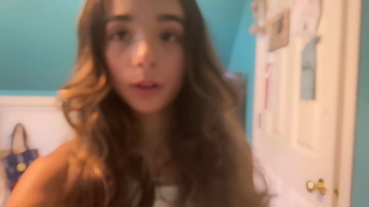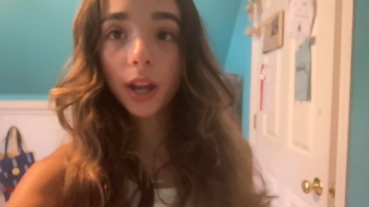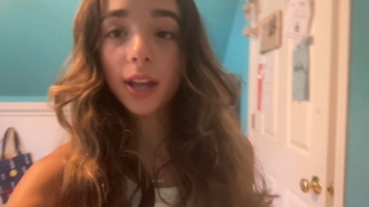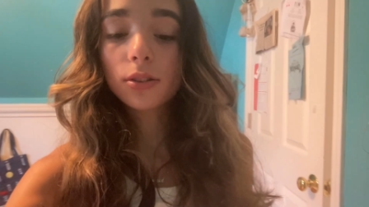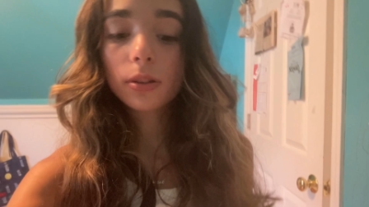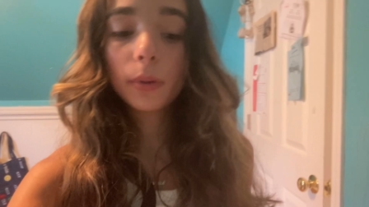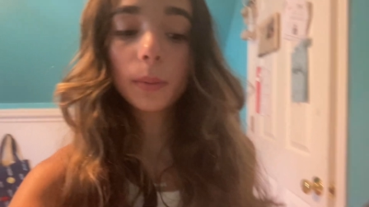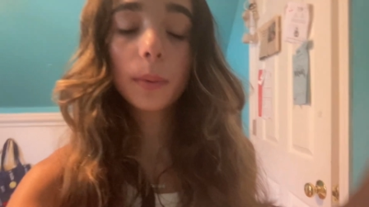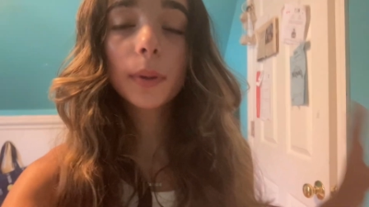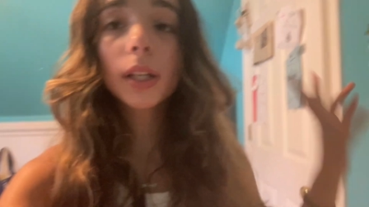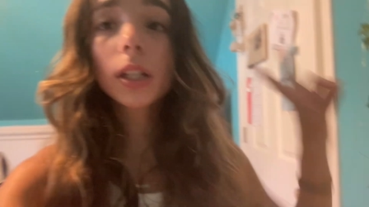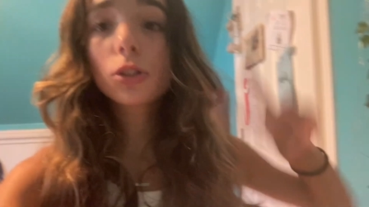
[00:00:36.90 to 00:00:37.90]
Okay, so I'm gonna be
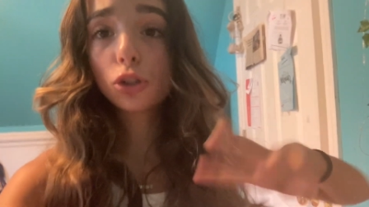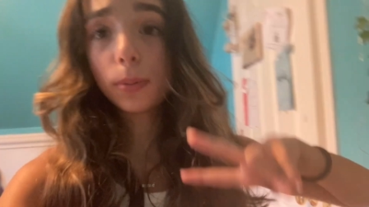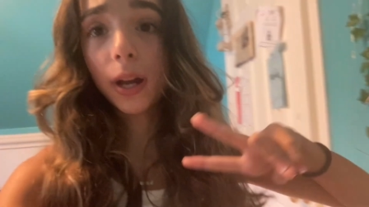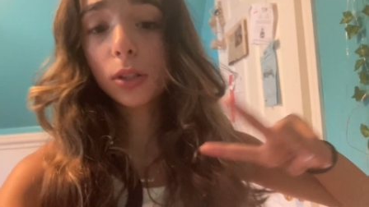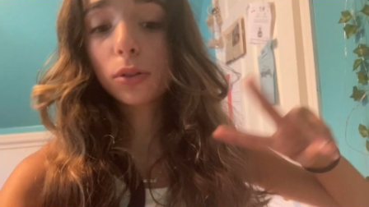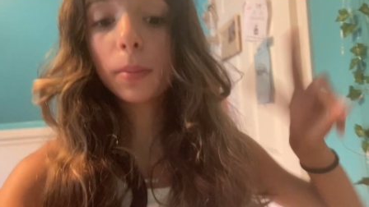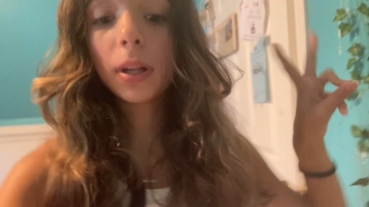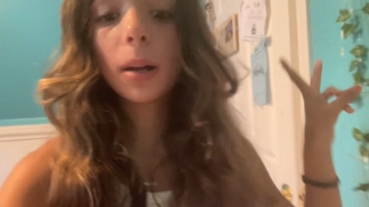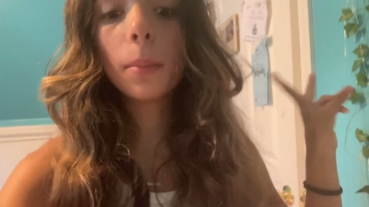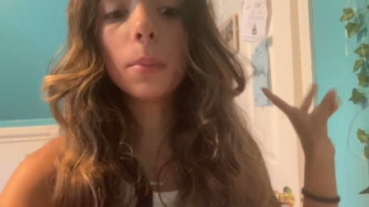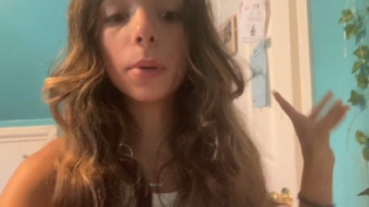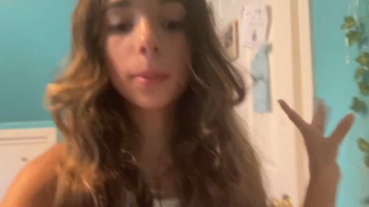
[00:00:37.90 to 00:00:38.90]
bringing two bags with me.
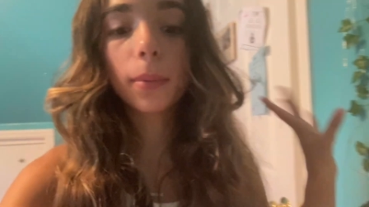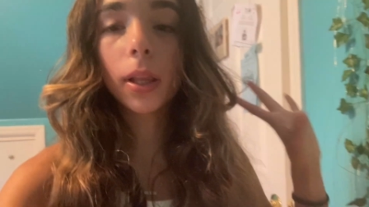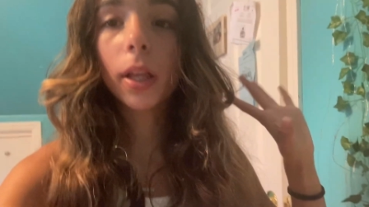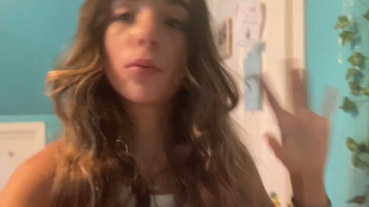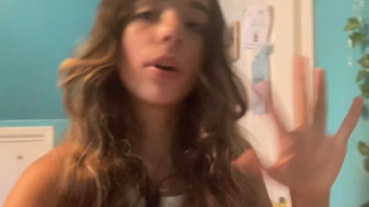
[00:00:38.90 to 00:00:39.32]
I'm gonna bring my like